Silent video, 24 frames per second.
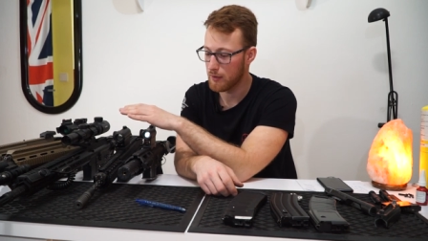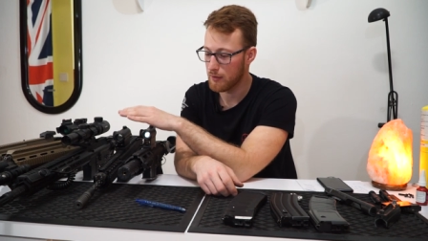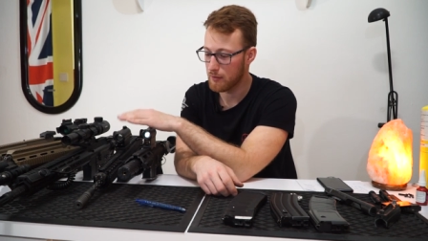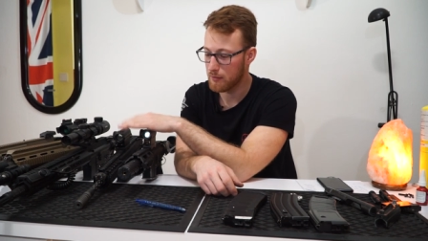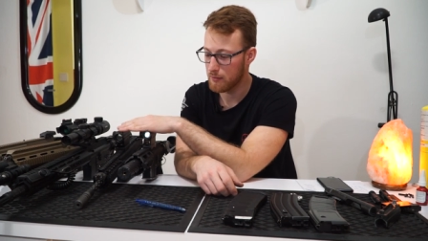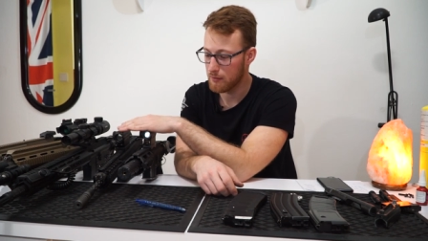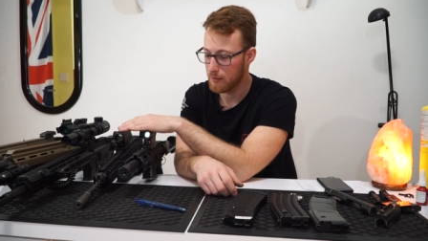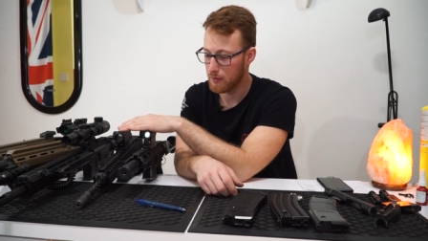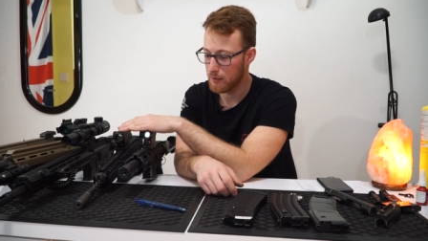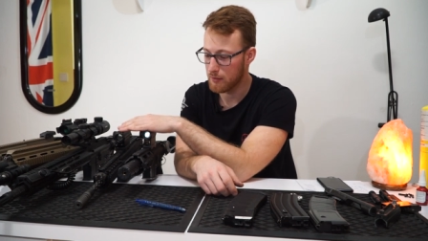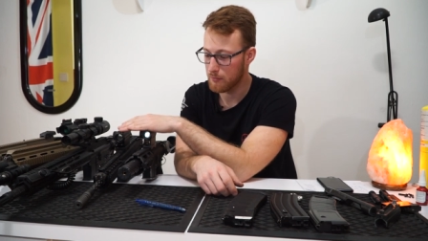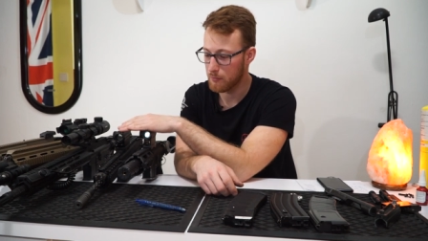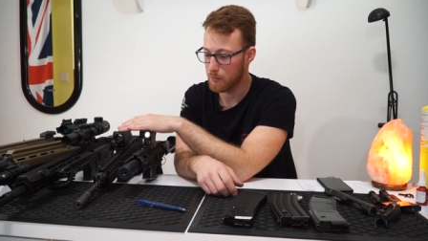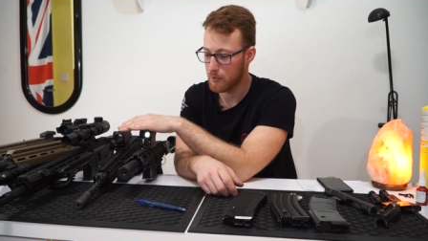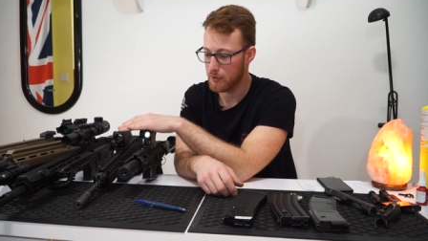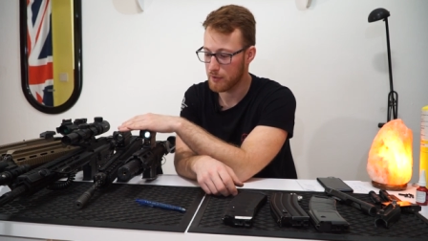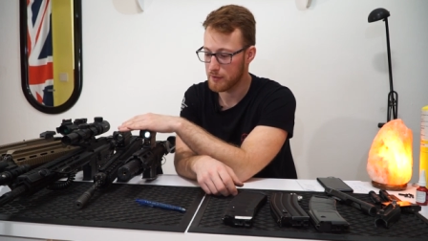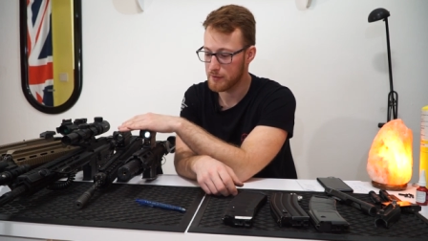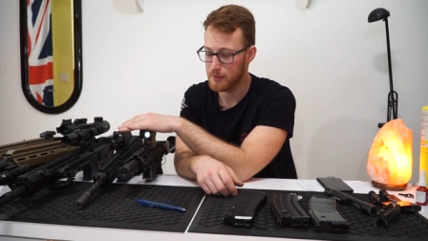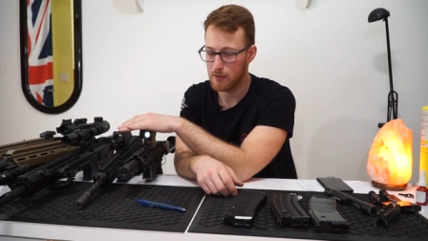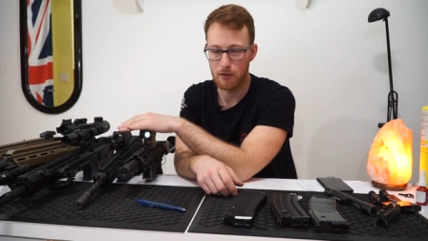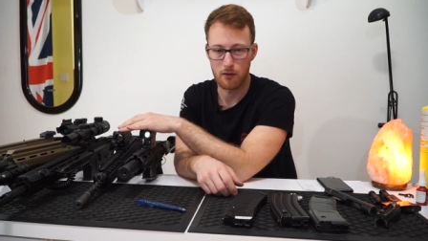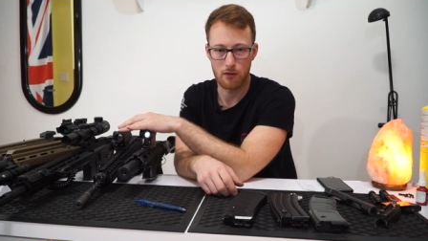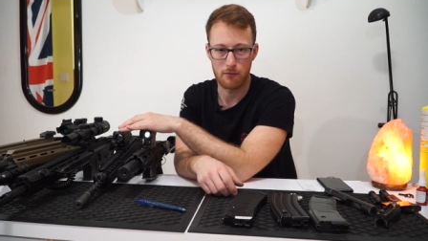It
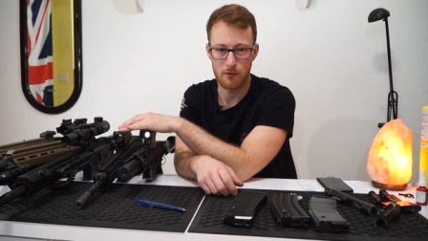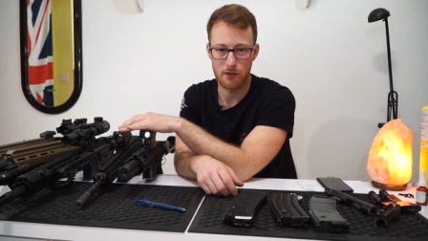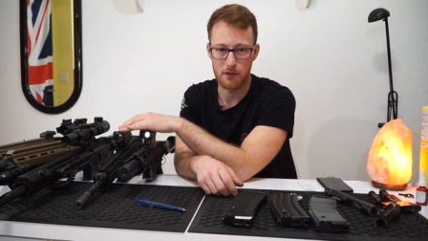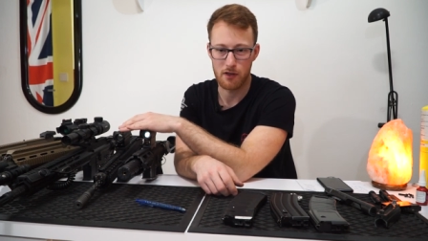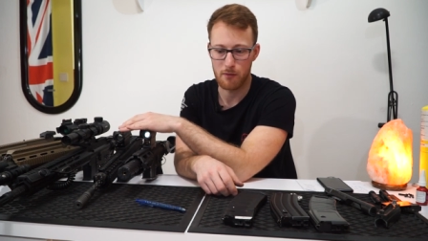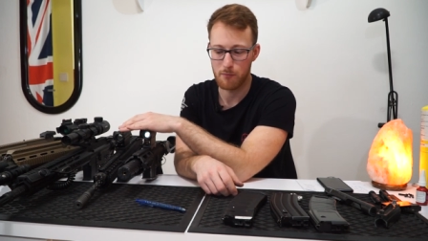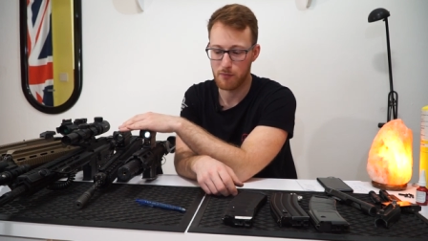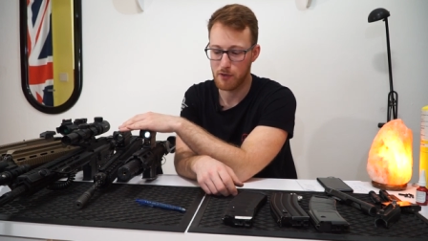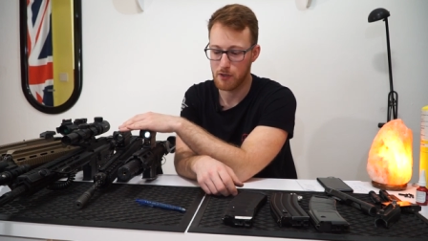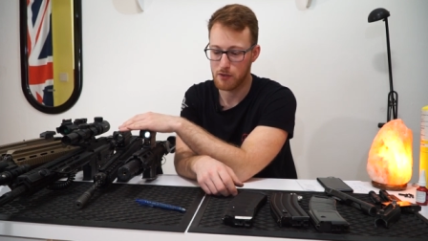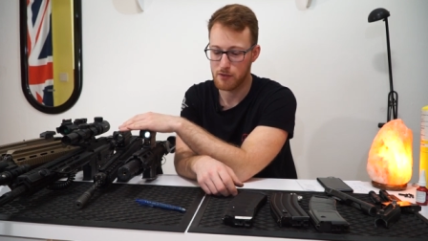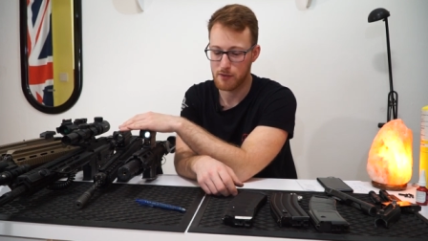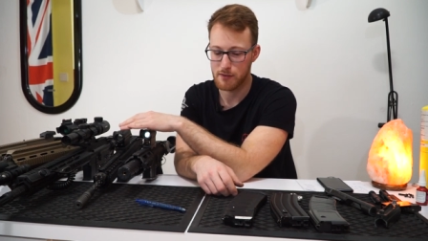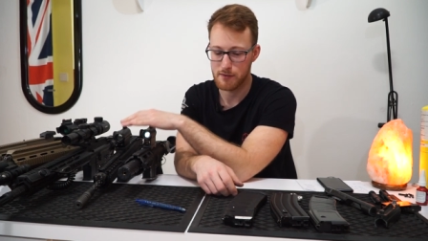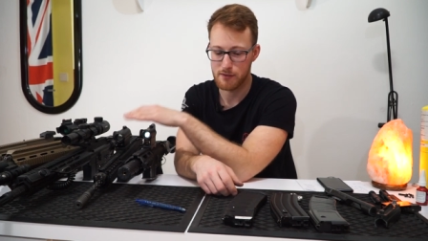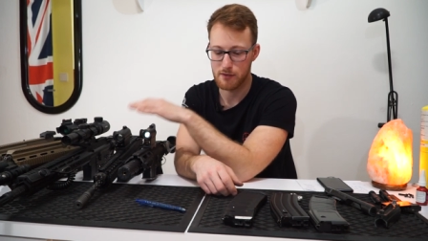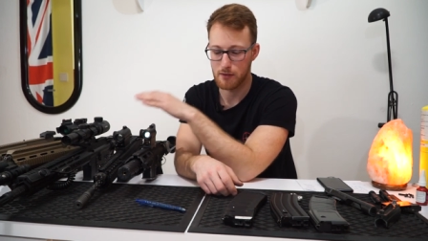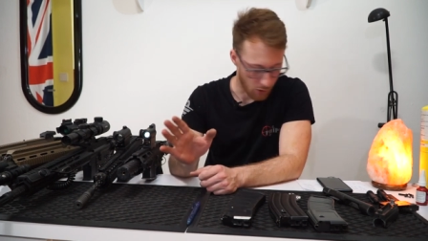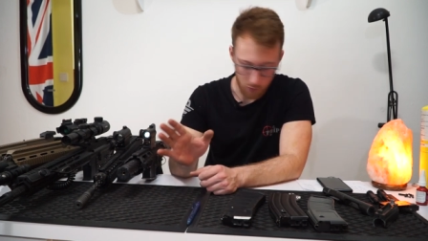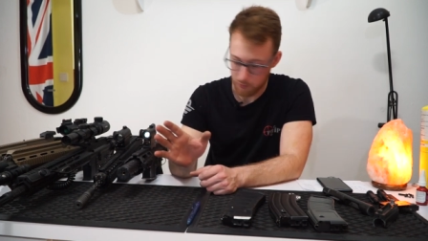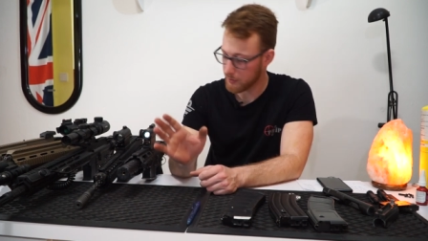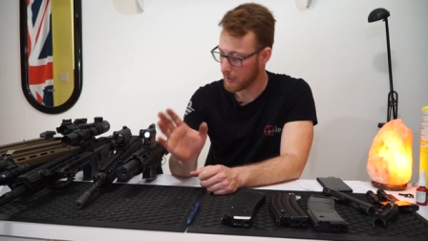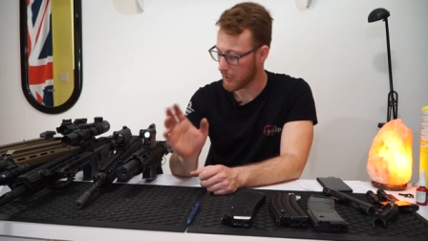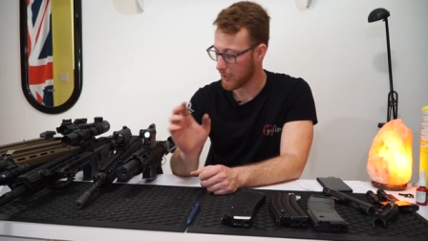works in lower temperatures.
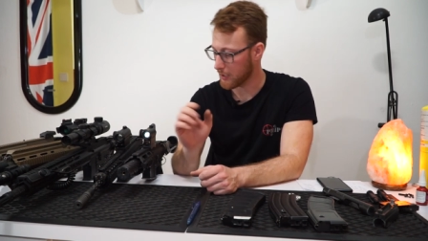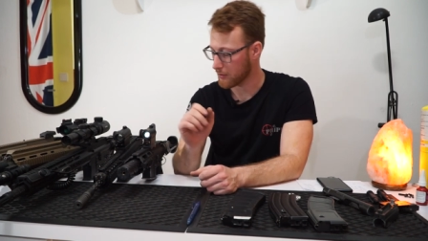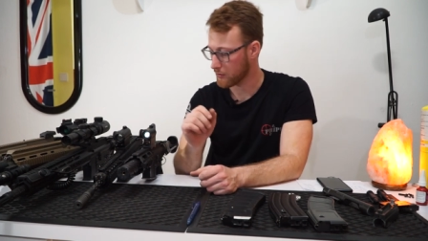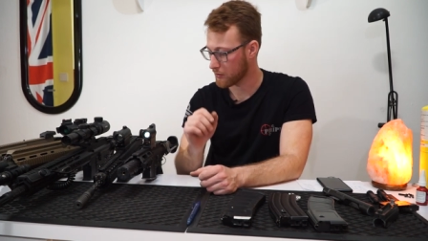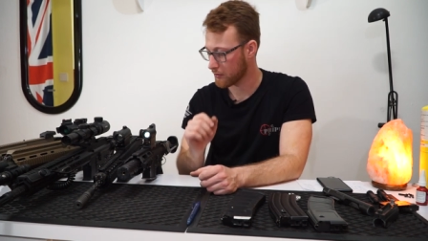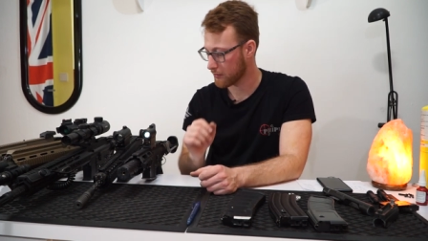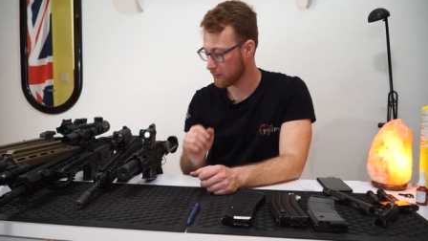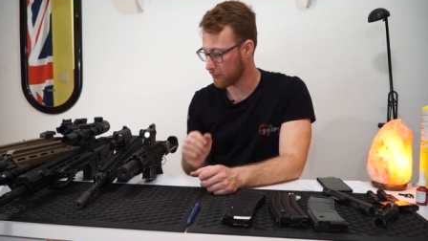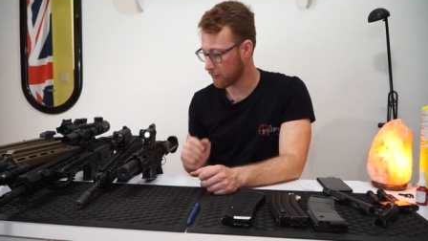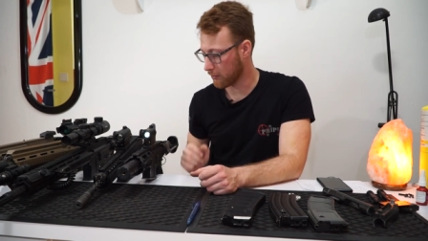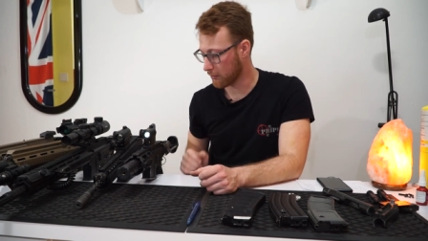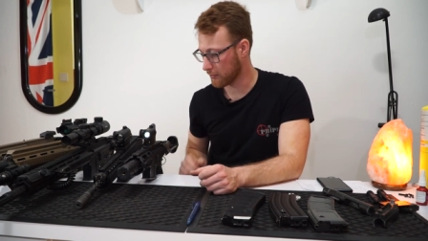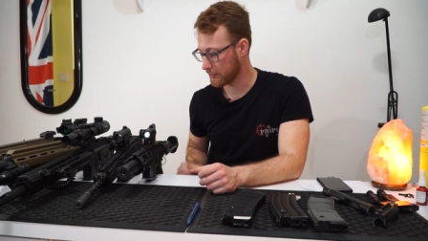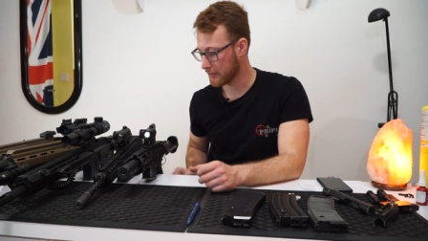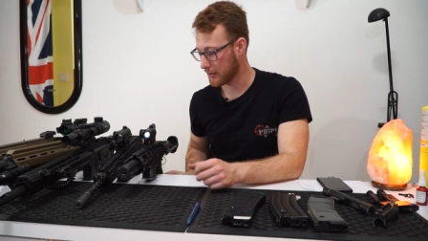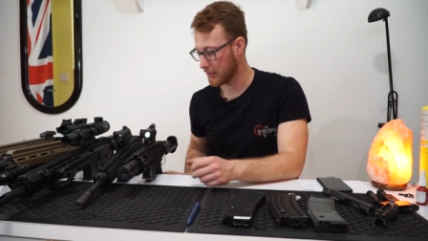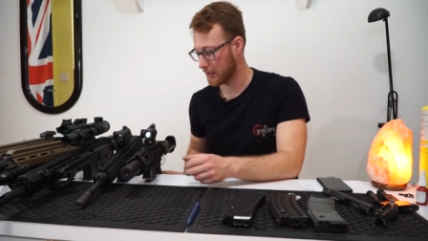Bolt catch.